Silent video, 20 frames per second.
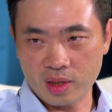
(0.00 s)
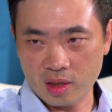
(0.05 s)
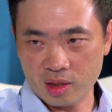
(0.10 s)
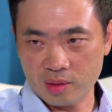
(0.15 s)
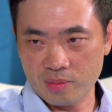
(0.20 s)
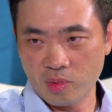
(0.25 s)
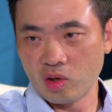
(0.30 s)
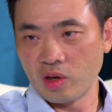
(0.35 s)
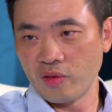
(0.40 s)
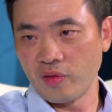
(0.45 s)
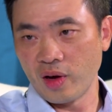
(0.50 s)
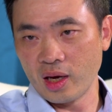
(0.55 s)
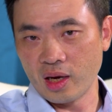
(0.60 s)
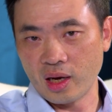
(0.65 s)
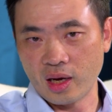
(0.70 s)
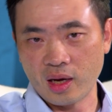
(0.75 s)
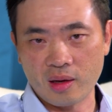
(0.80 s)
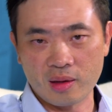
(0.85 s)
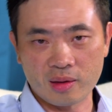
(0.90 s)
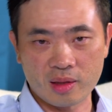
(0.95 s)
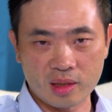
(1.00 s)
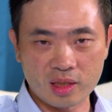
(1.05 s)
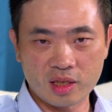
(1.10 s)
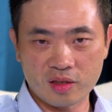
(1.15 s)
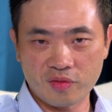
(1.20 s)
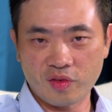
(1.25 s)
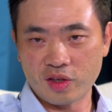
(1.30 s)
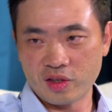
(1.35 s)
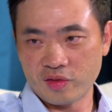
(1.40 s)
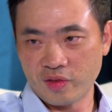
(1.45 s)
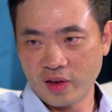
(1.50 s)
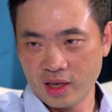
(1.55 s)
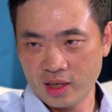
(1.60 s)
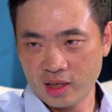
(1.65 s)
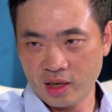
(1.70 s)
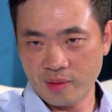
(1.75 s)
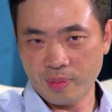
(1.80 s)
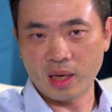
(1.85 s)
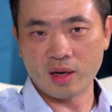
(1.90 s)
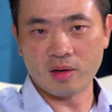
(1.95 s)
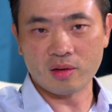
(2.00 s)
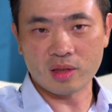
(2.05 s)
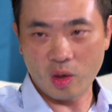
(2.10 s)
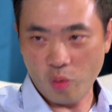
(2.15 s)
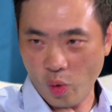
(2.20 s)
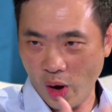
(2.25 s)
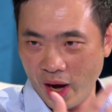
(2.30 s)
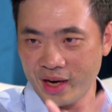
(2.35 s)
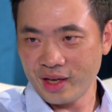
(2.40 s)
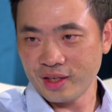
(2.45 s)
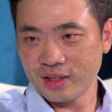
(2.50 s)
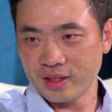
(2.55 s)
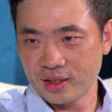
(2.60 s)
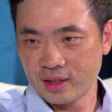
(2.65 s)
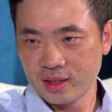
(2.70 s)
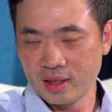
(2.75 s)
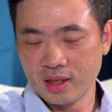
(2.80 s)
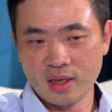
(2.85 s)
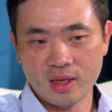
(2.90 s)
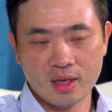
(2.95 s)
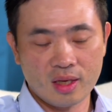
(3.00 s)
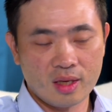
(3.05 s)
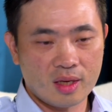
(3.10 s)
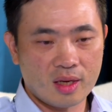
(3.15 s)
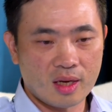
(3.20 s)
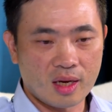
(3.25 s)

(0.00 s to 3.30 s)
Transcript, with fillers: Because motivate, uh, yeah. this is first thing about mm -hmm. awareness. Mm -hmm.